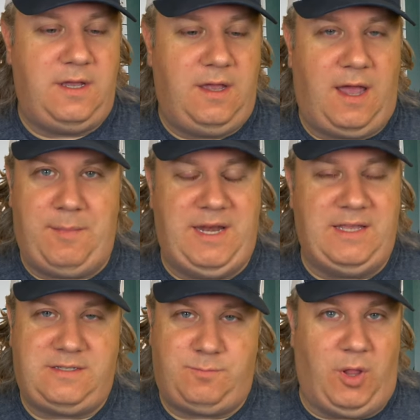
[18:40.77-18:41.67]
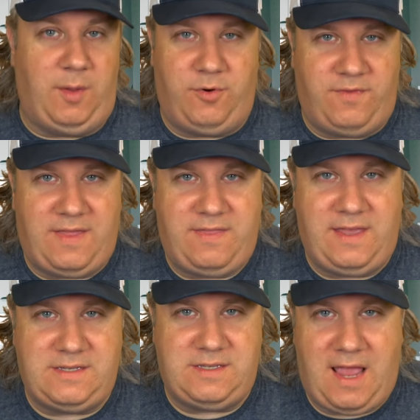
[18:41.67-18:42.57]
I mean, it's bulletproof. That thing
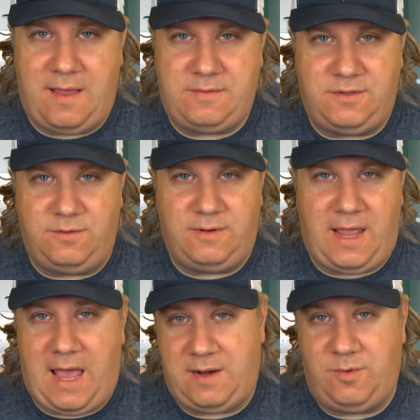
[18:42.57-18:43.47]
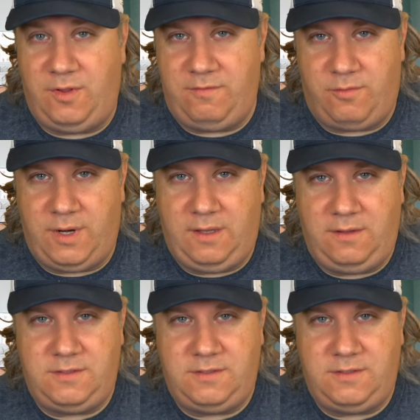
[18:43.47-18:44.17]
is an absolute animal of a reel.